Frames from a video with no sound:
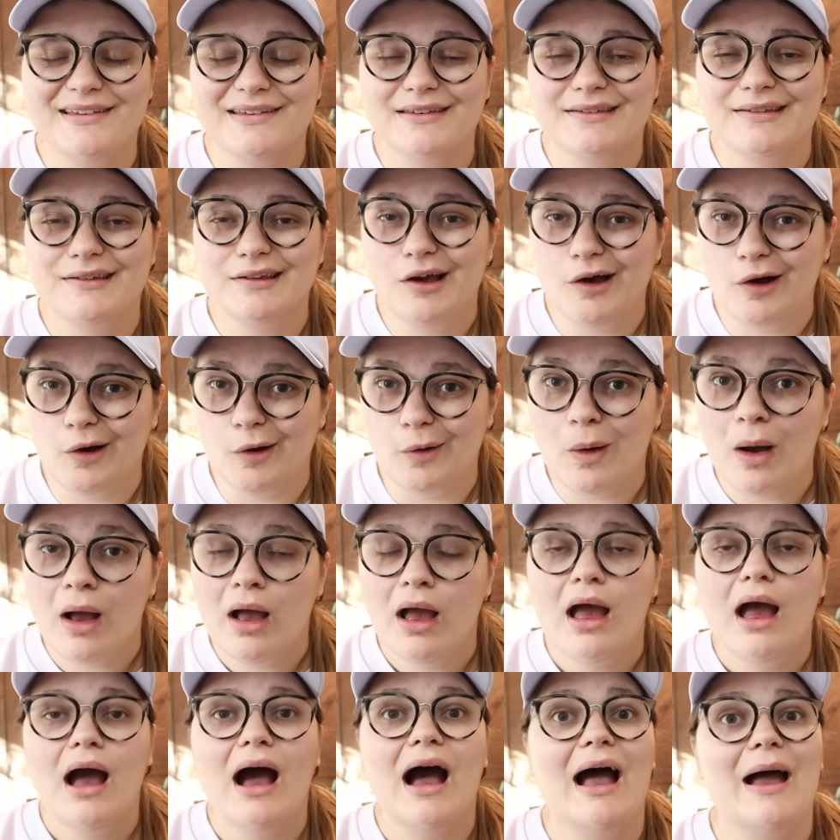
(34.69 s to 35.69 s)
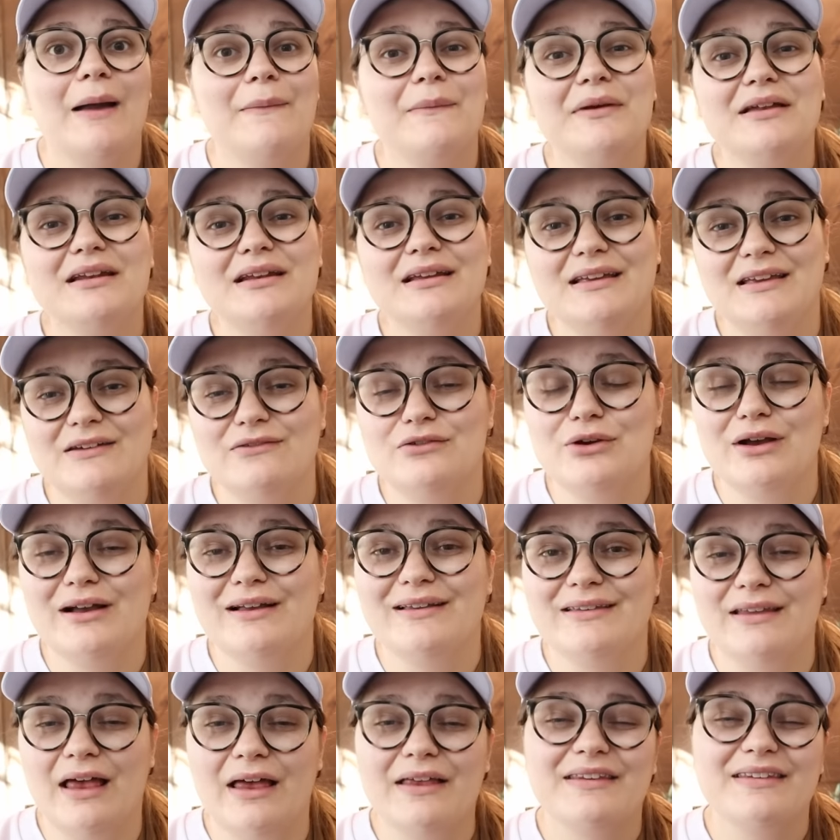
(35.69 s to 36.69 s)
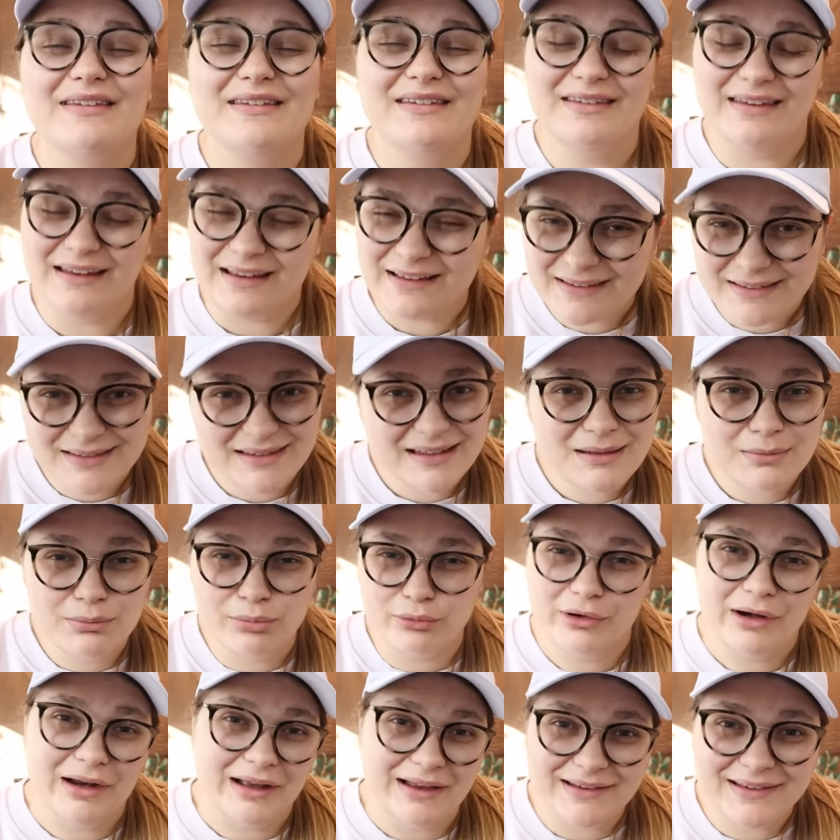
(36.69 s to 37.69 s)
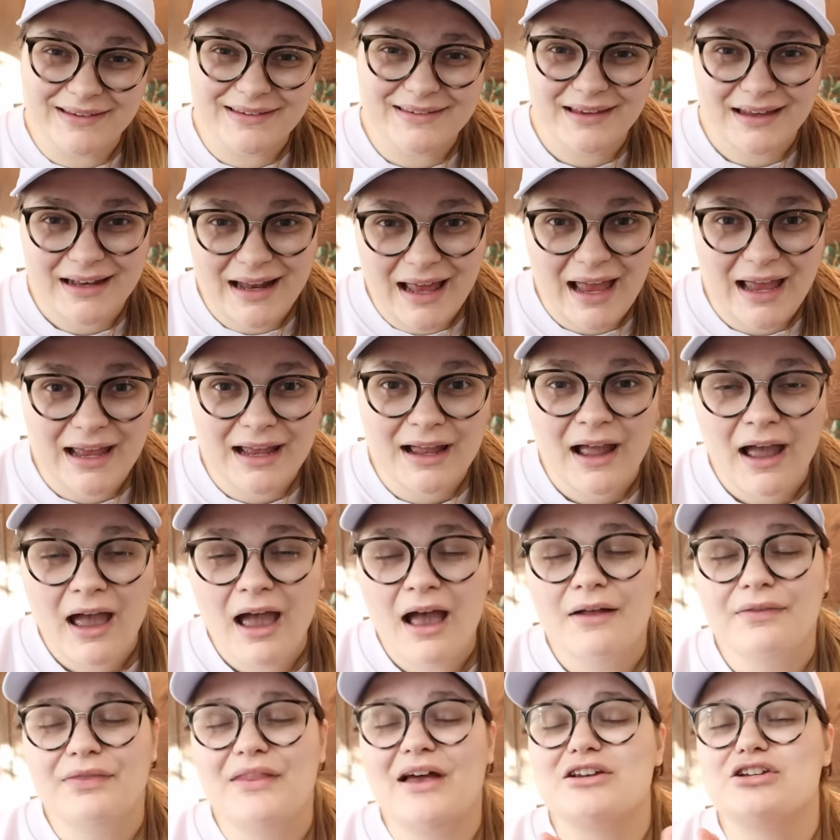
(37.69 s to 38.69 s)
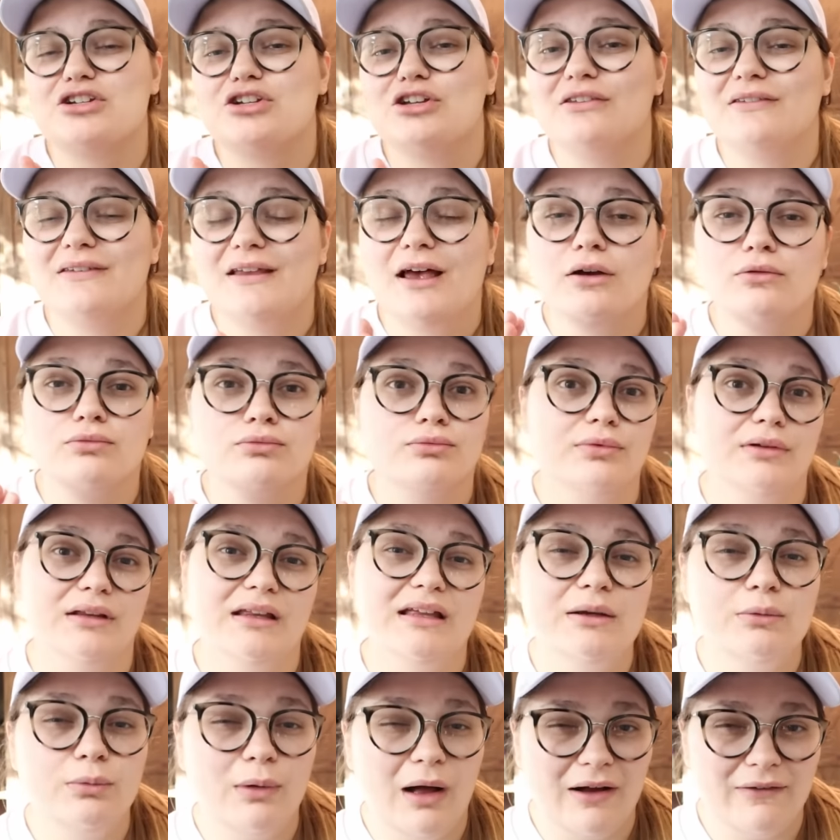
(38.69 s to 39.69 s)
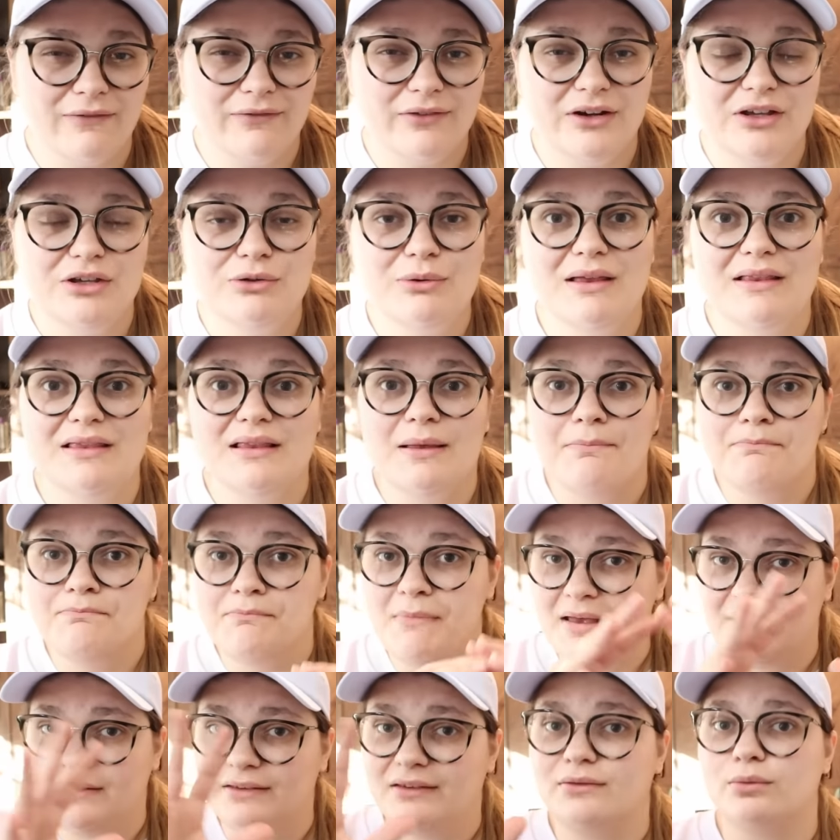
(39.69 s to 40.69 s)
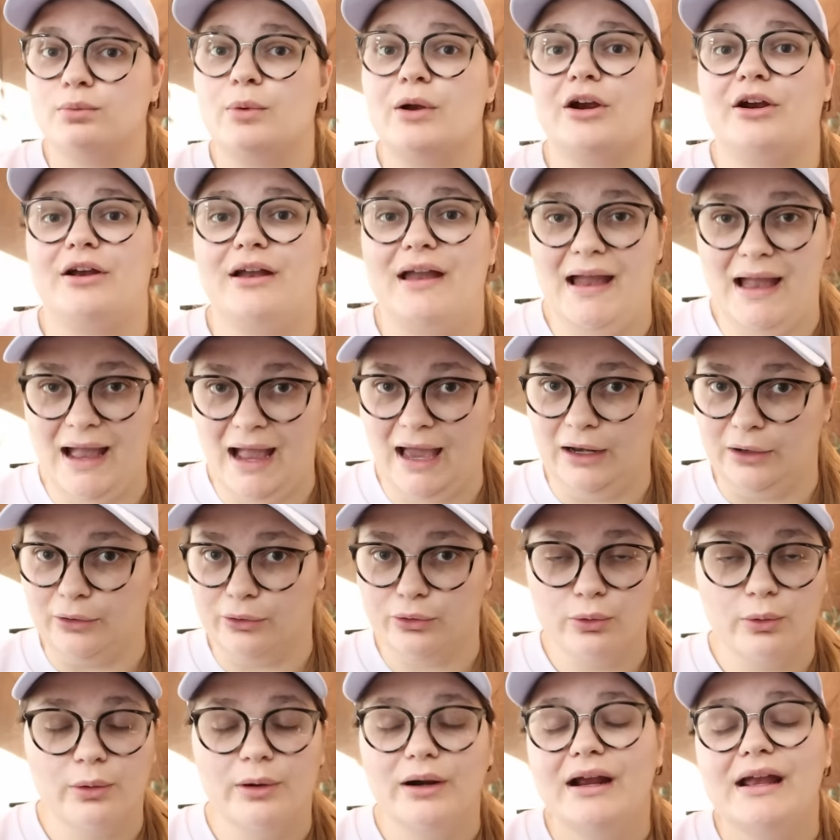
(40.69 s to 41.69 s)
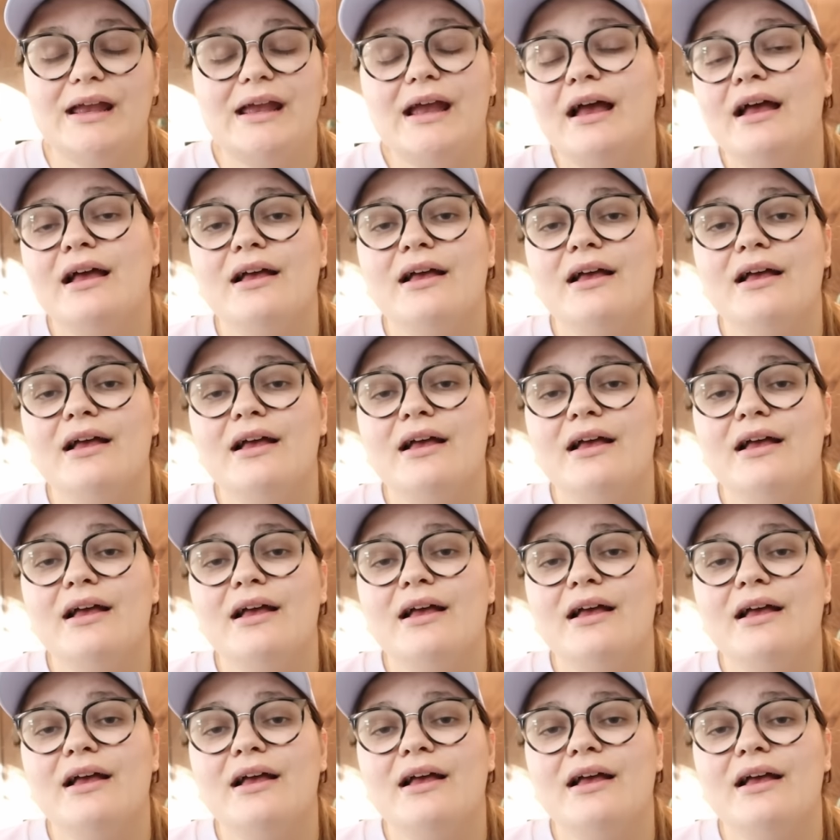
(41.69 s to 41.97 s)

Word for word: So I'm gonna give you guys 60 brands today that should sell really well for you in the menswear category.